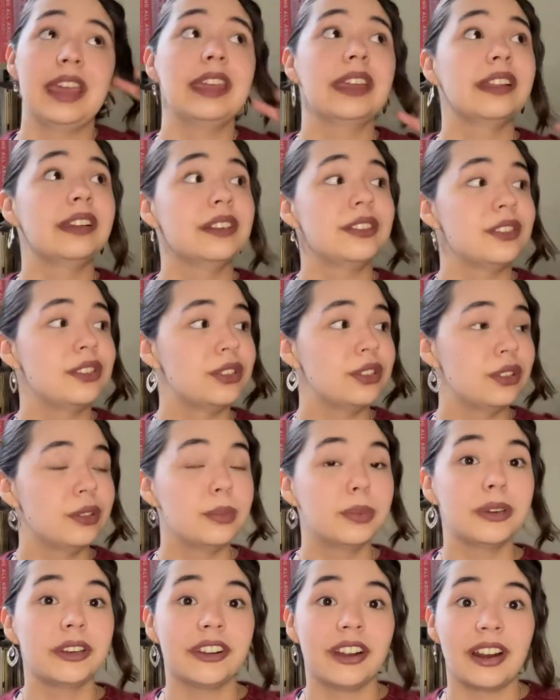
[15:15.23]
It is
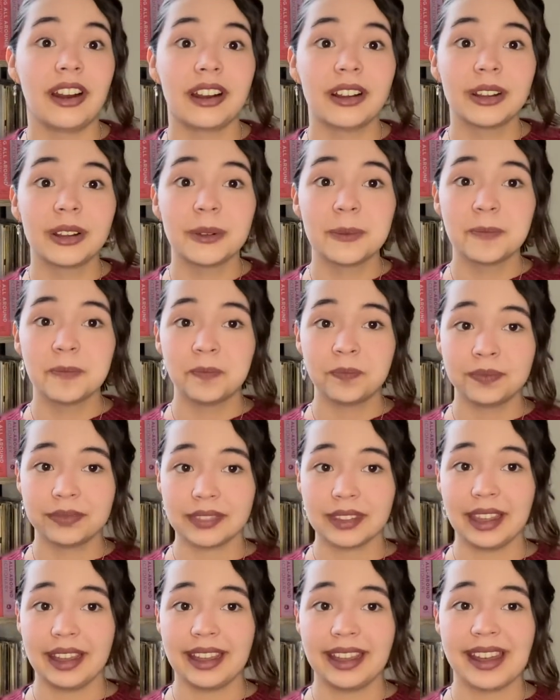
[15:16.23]
super dark.
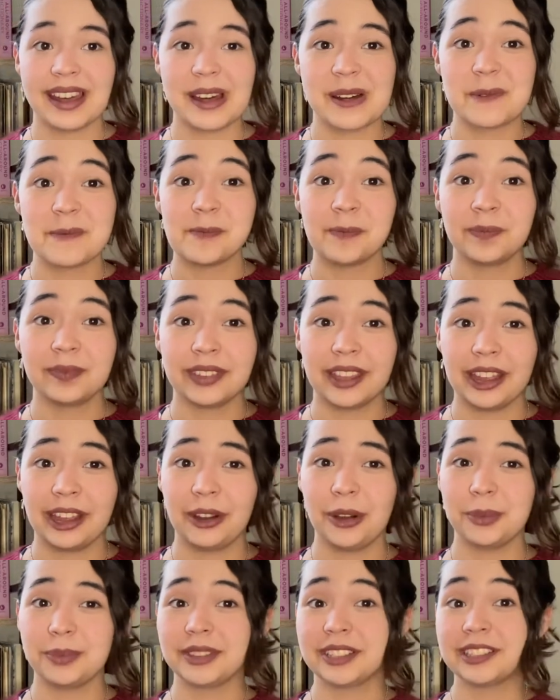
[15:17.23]
Um, I
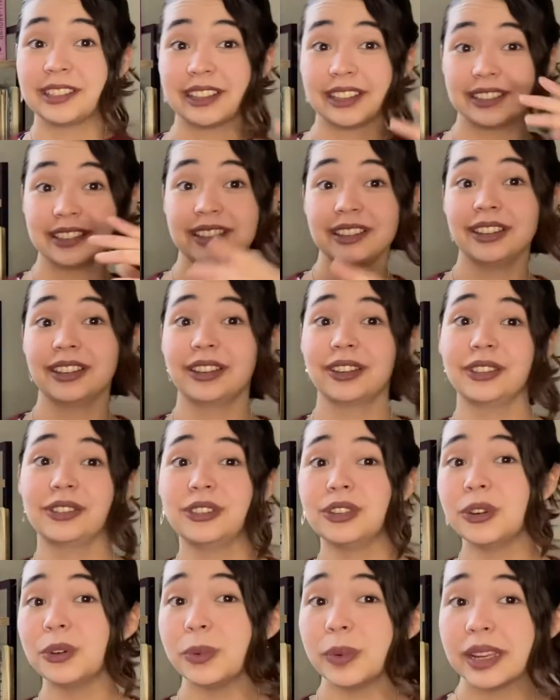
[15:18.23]
hope this doesn't look
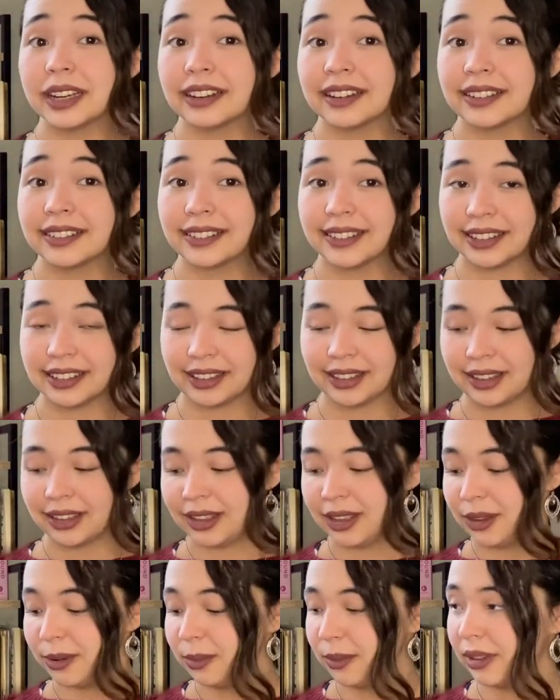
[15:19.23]
too weird
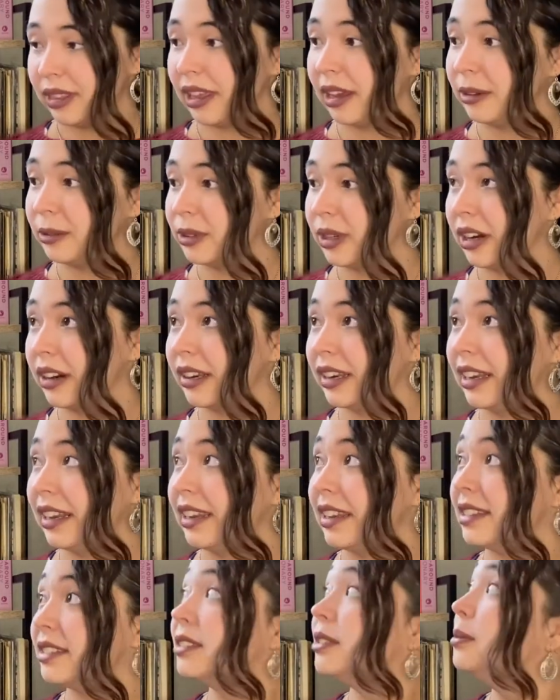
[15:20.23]
with how dark it
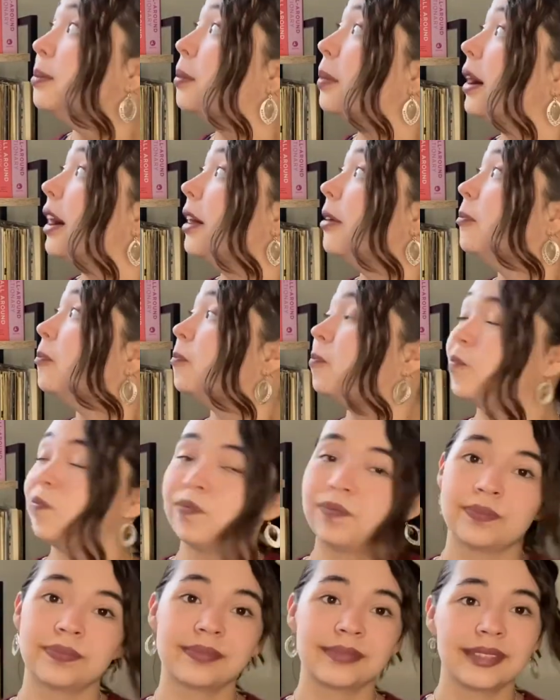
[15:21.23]
is, but
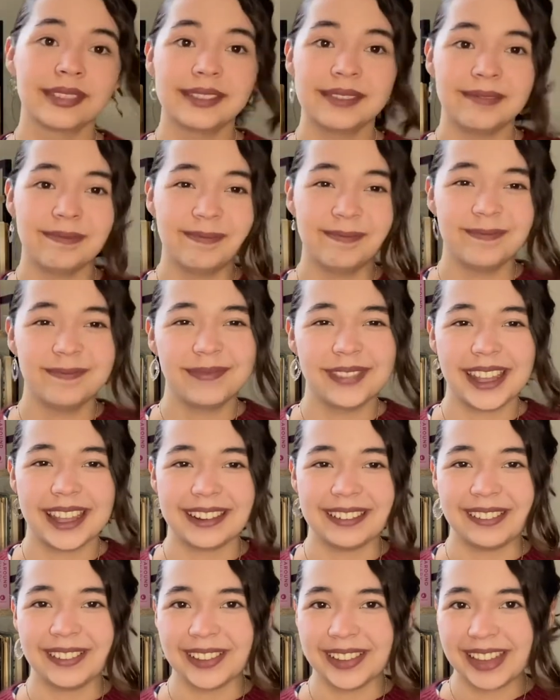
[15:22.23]
I
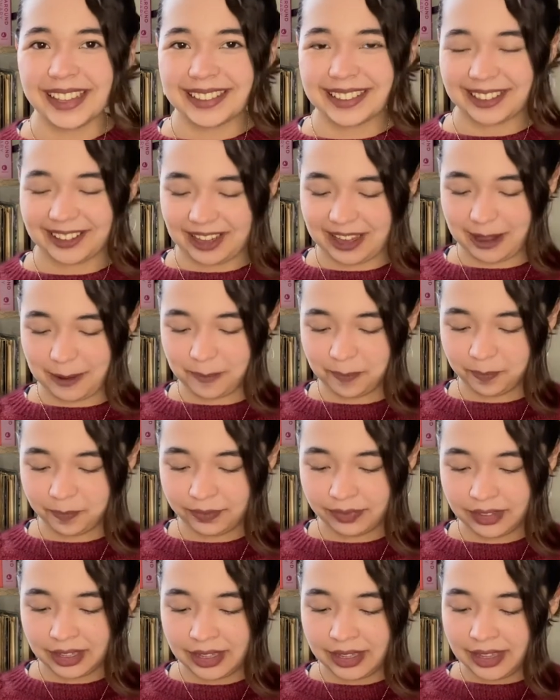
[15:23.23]
don't know, that's okay.
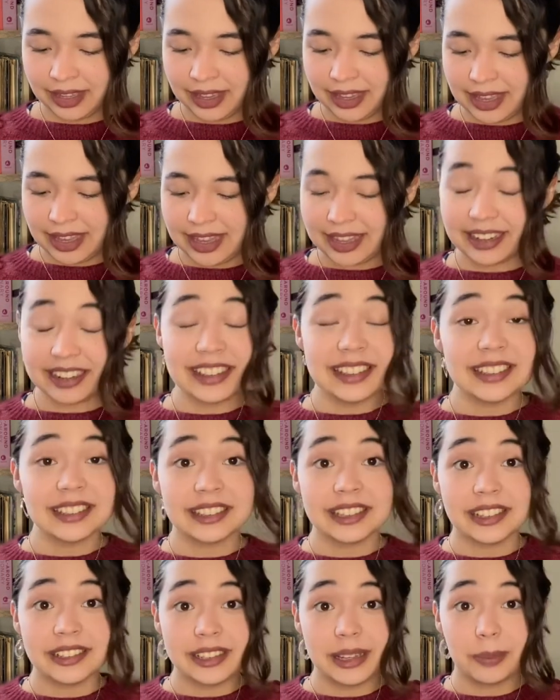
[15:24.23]
It is
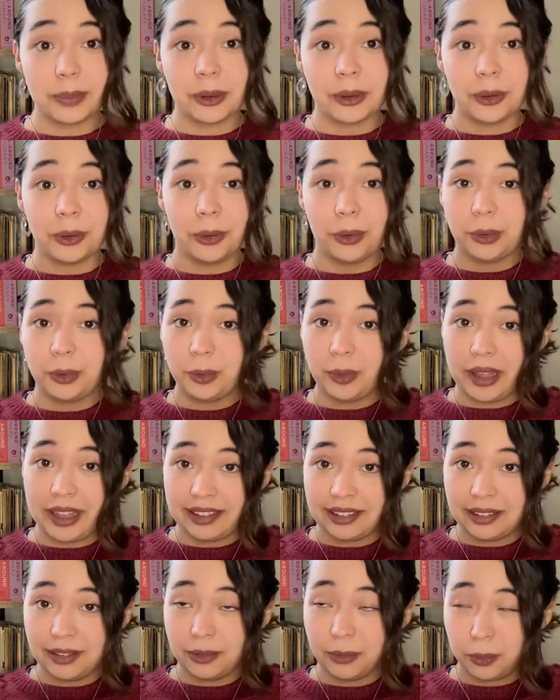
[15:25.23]
the typical
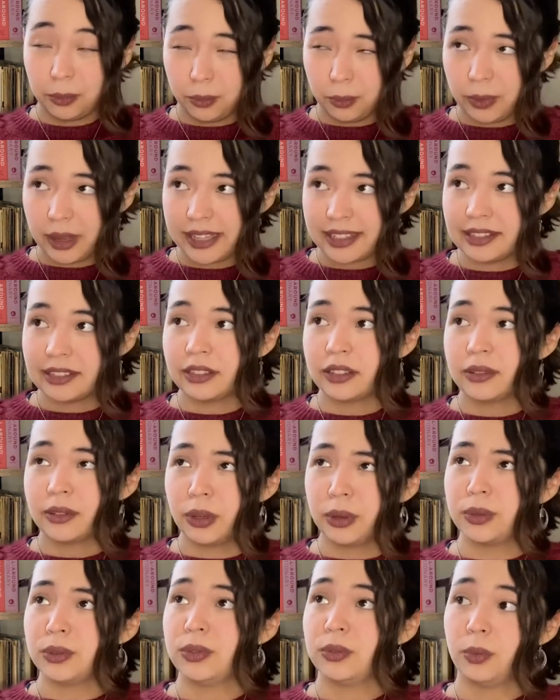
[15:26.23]
wet West
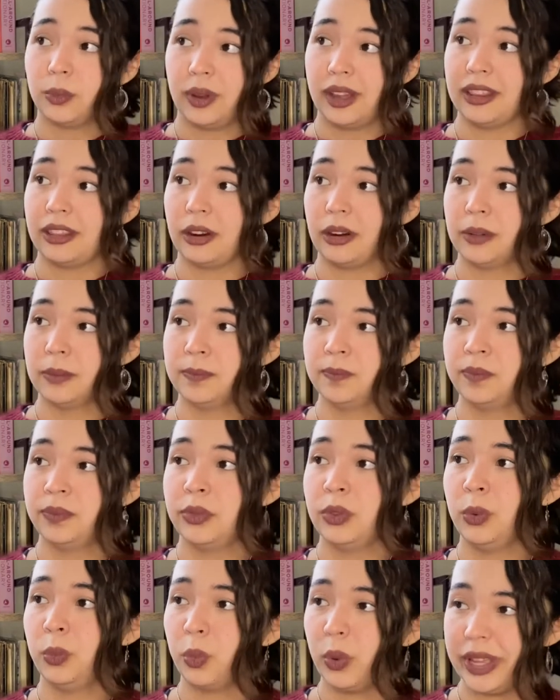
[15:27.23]
Coast weather.
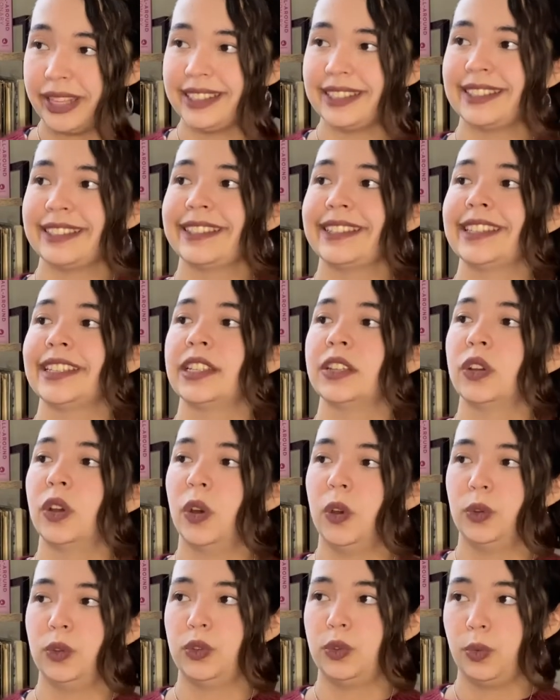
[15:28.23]
West
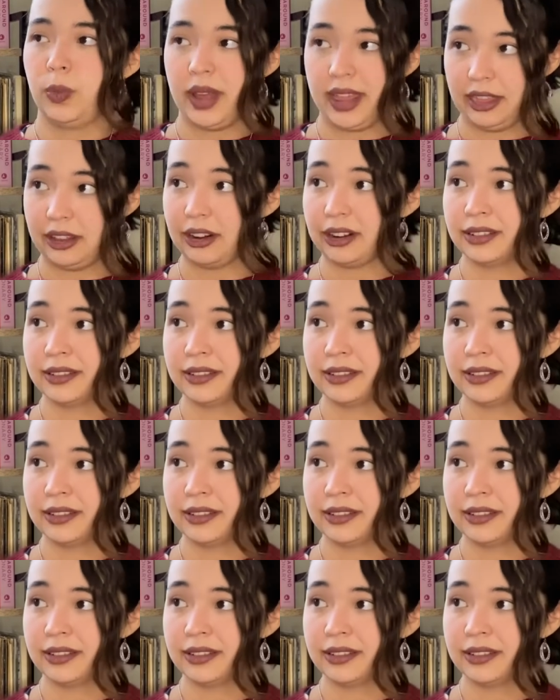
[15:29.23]
Coast weather.